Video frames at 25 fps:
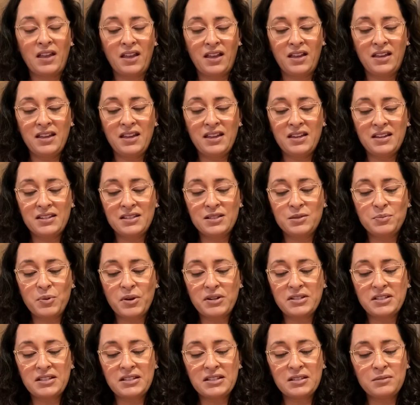He
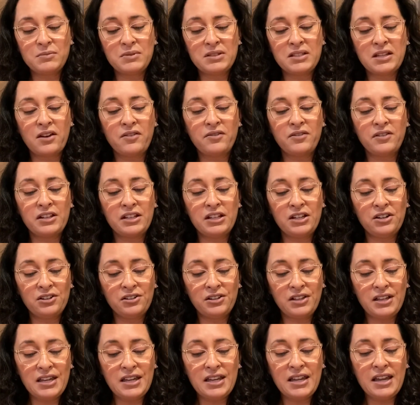expresses himself
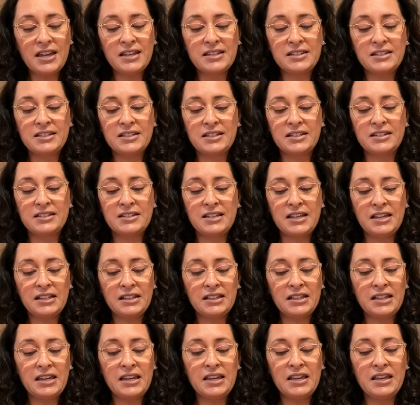clearly and
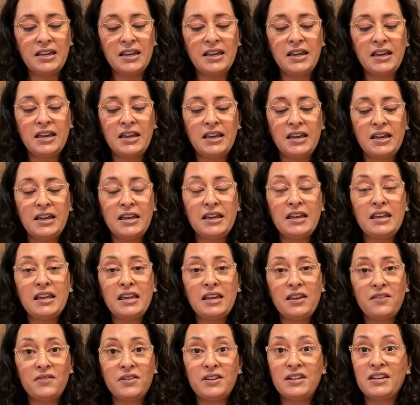succinctly,
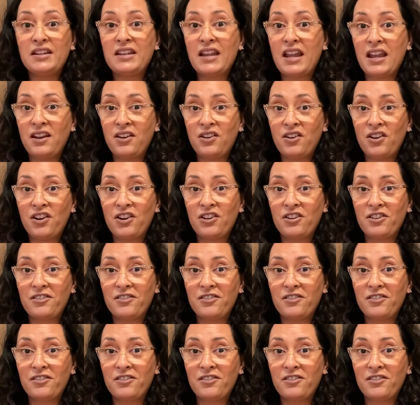even in anger.